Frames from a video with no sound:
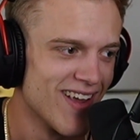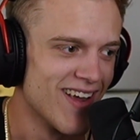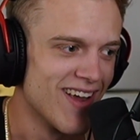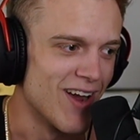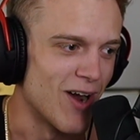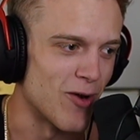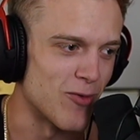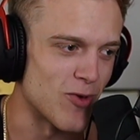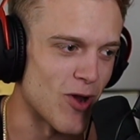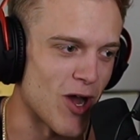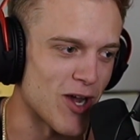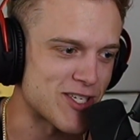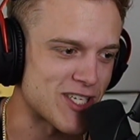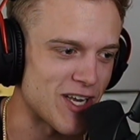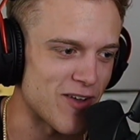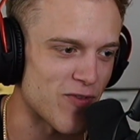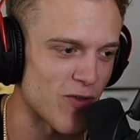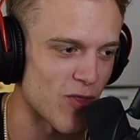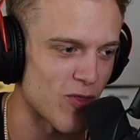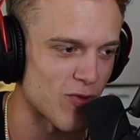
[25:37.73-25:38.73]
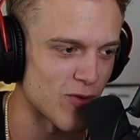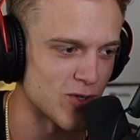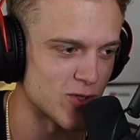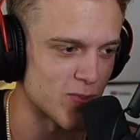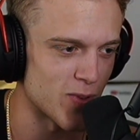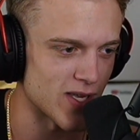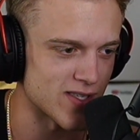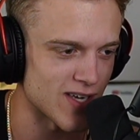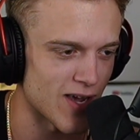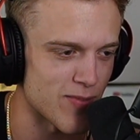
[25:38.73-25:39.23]
A Rosty for the Thursday
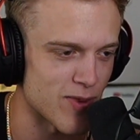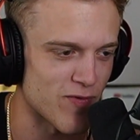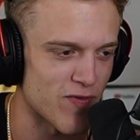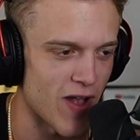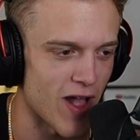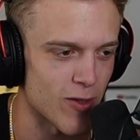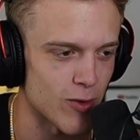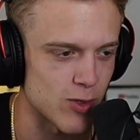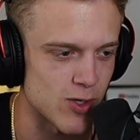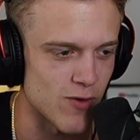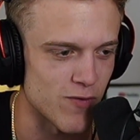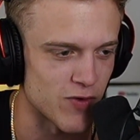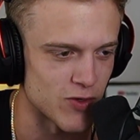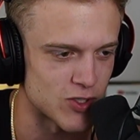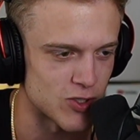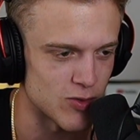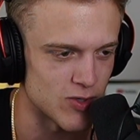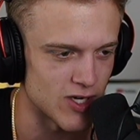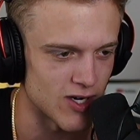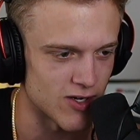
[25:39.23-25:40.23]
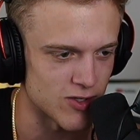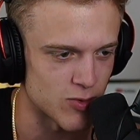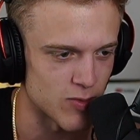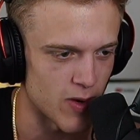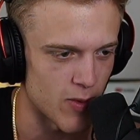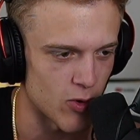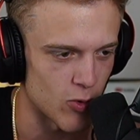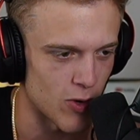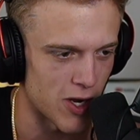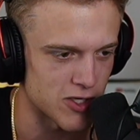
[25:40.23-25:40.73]
bets. I've been following you for two years.
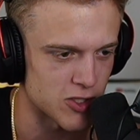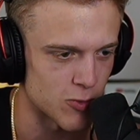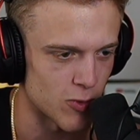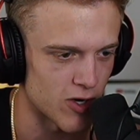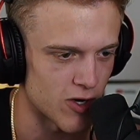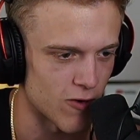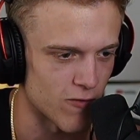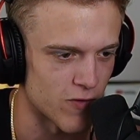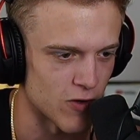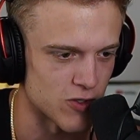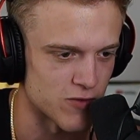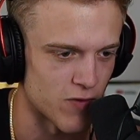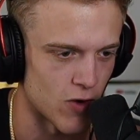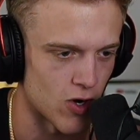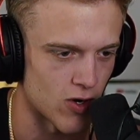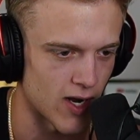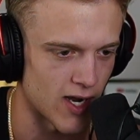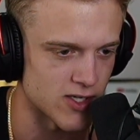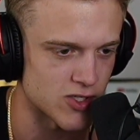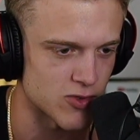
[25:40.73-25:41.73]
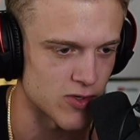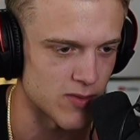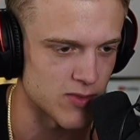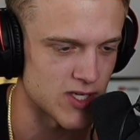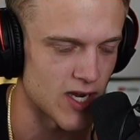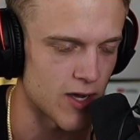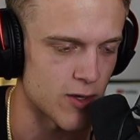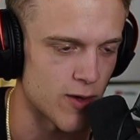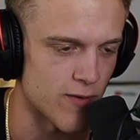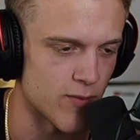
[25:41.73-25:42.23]
Remember watching one of your first Fall Guys streams.
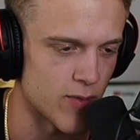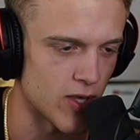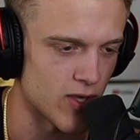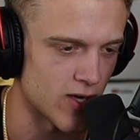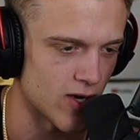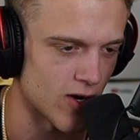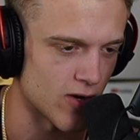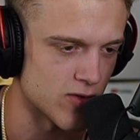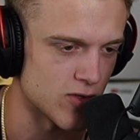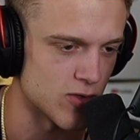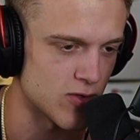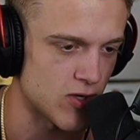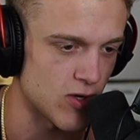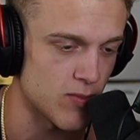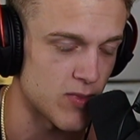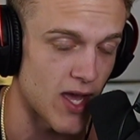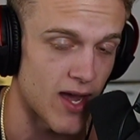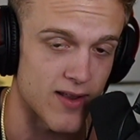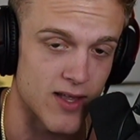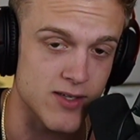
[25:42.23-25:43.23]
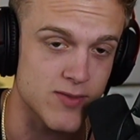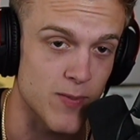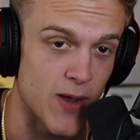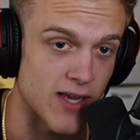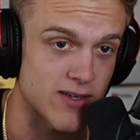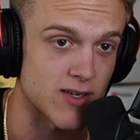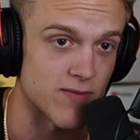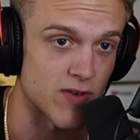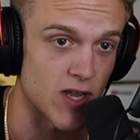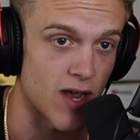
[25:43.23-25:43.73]
Now you have a million on YouTube. That, that's a
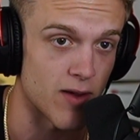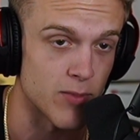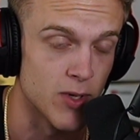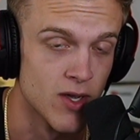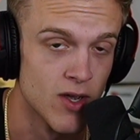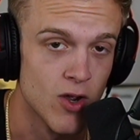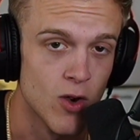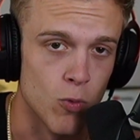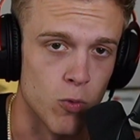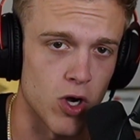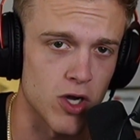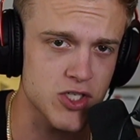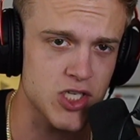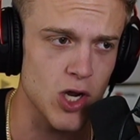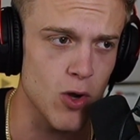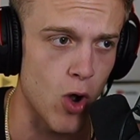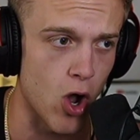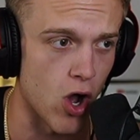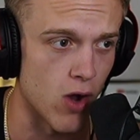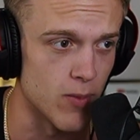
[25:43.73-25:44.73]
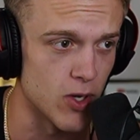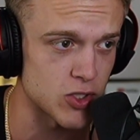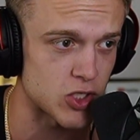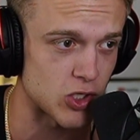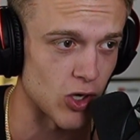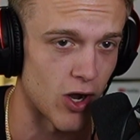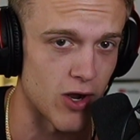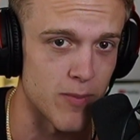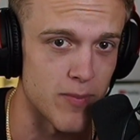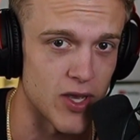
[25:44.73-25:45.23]
massive dub. We're also almost
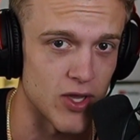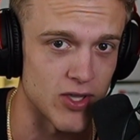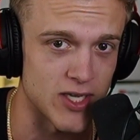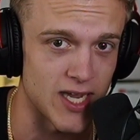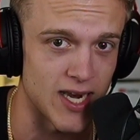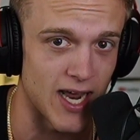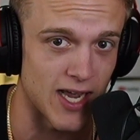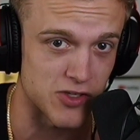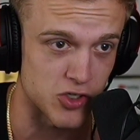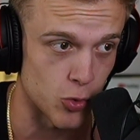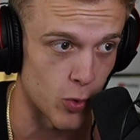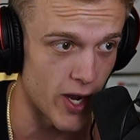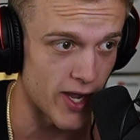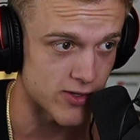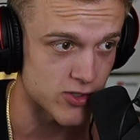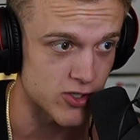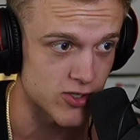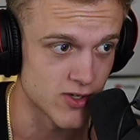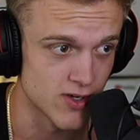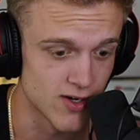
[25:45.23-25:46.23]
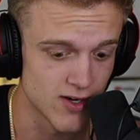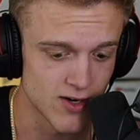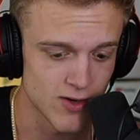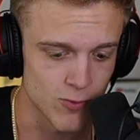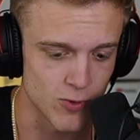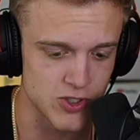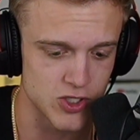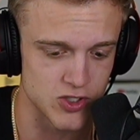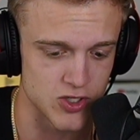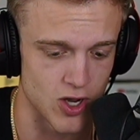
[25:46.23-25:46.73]
on a million at Twitch,
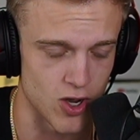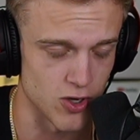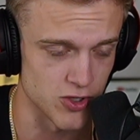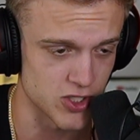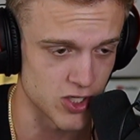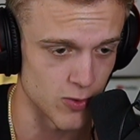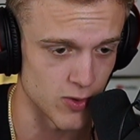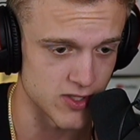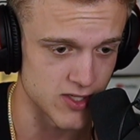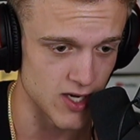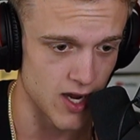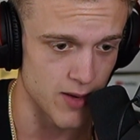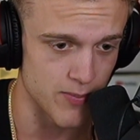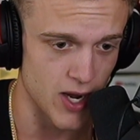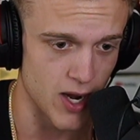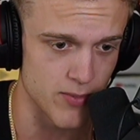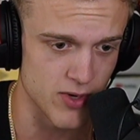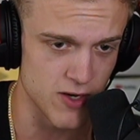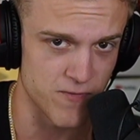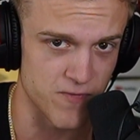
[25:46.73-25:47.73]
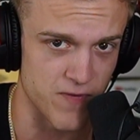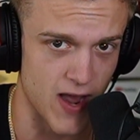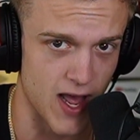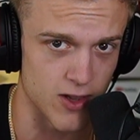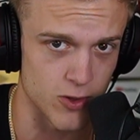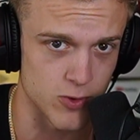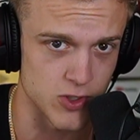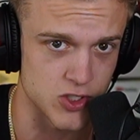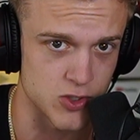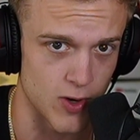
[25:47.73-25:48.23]
which is also a dub. How many
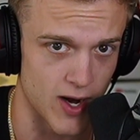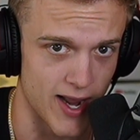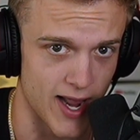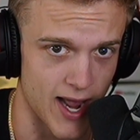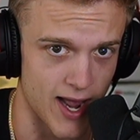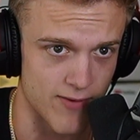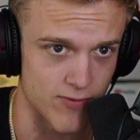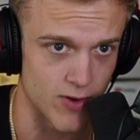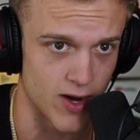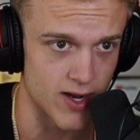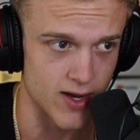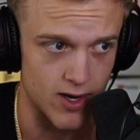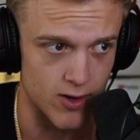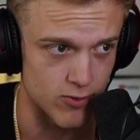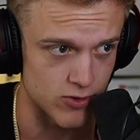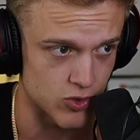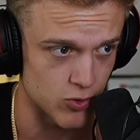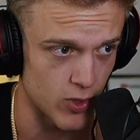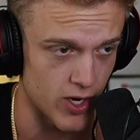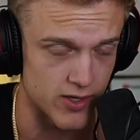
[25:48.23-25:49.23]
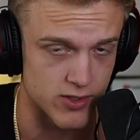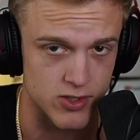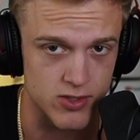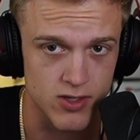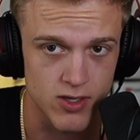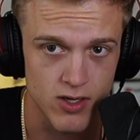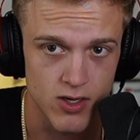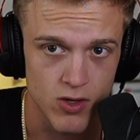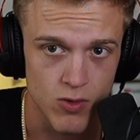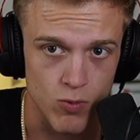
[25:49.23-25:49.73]
followers do I have right now on Twitch?
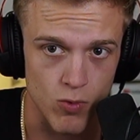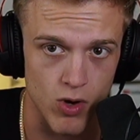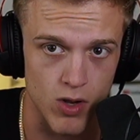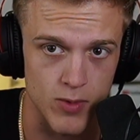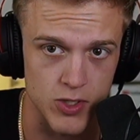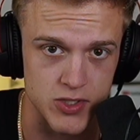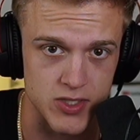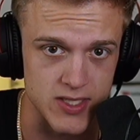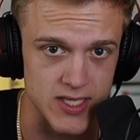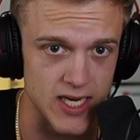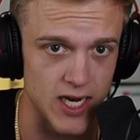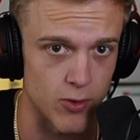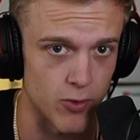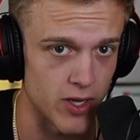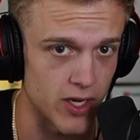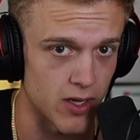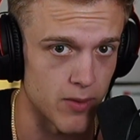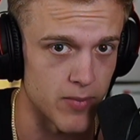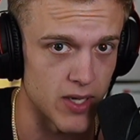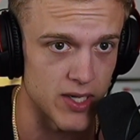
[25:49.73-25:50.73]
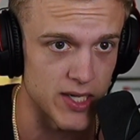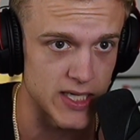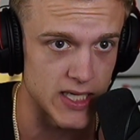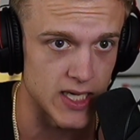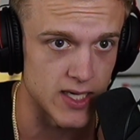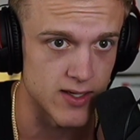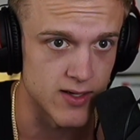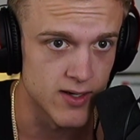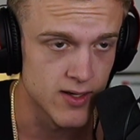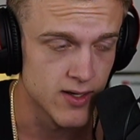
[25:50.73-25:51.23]
We're almost nearing a million.